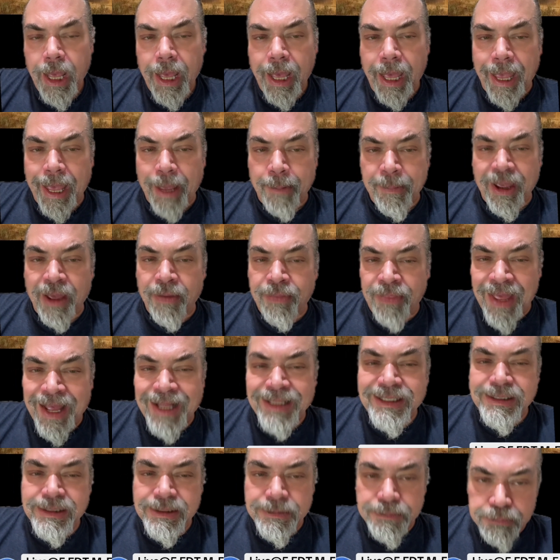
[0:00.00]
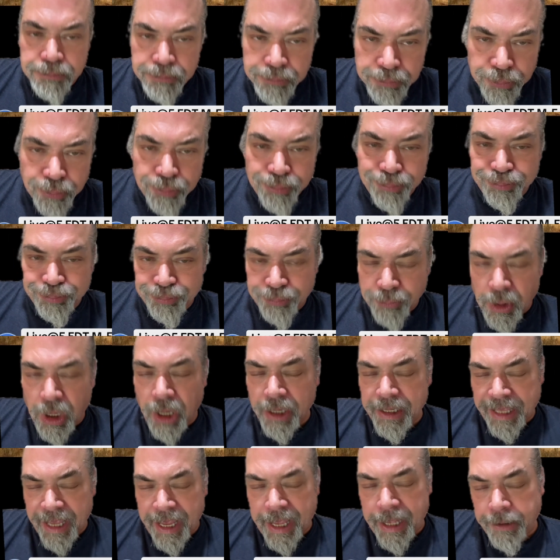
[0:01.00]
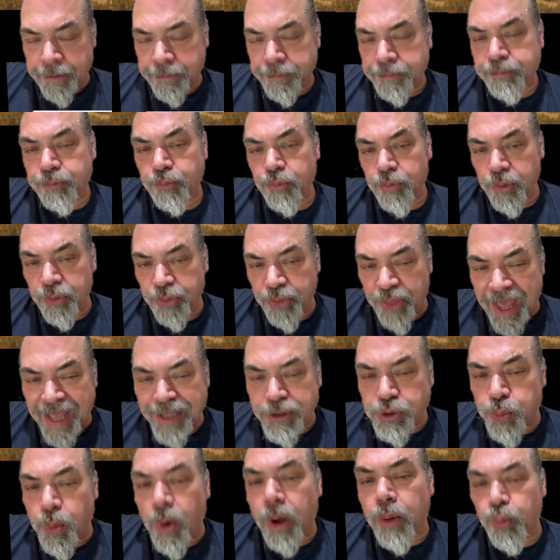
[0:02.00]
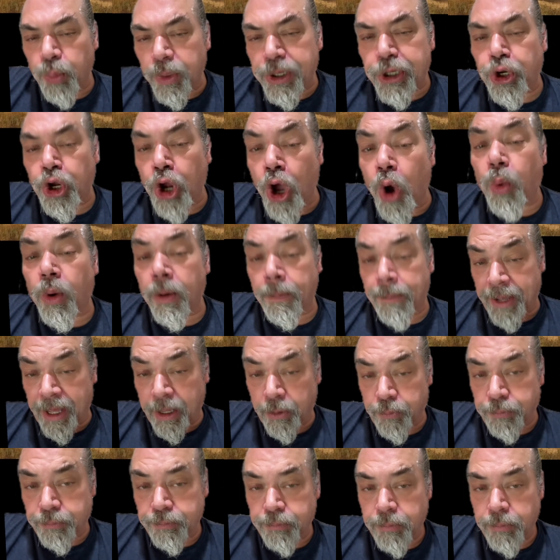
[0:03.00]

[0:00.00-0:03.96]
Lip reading: And that's, again, that's what we know about.